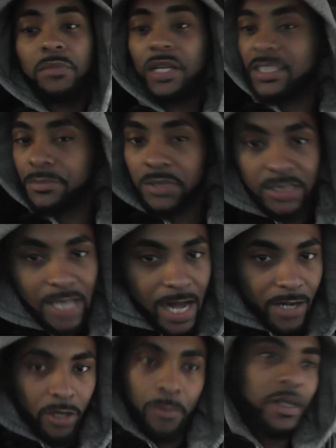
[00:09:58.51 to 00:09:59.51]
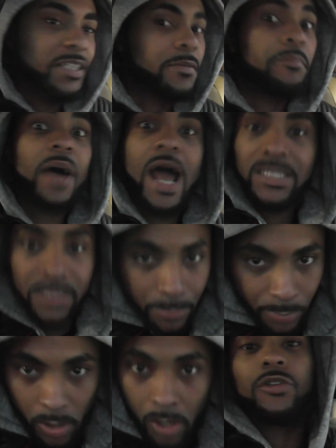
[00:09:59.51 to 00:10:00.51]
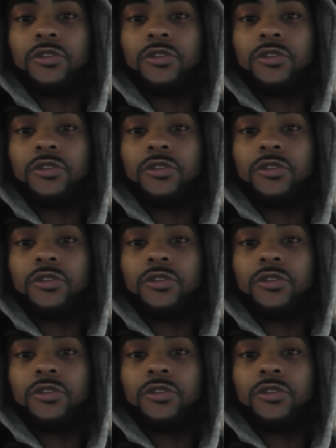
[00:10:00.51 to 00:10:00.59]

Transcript: play some soccer, play some basketball.